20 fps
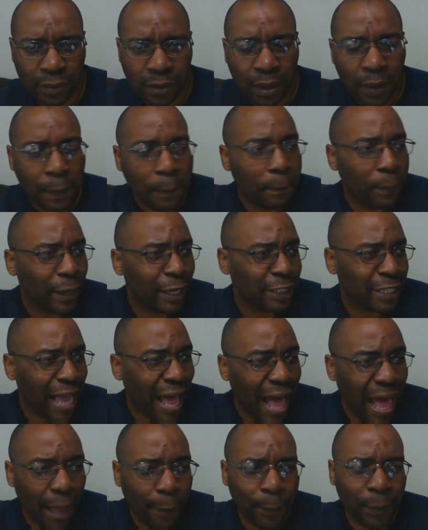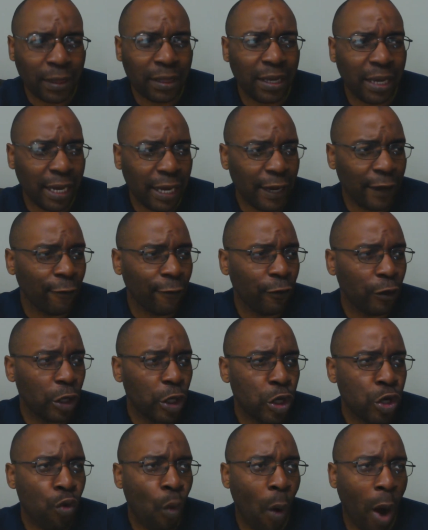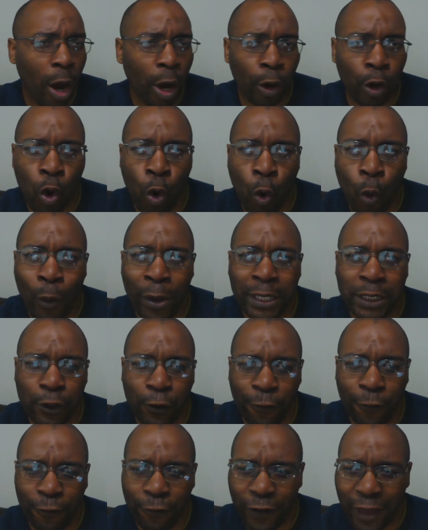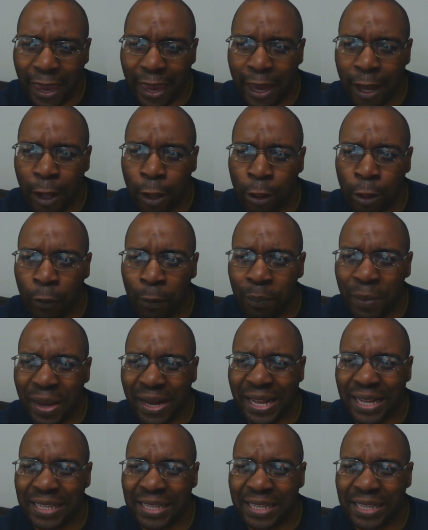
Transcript: but I believe you are going to fail many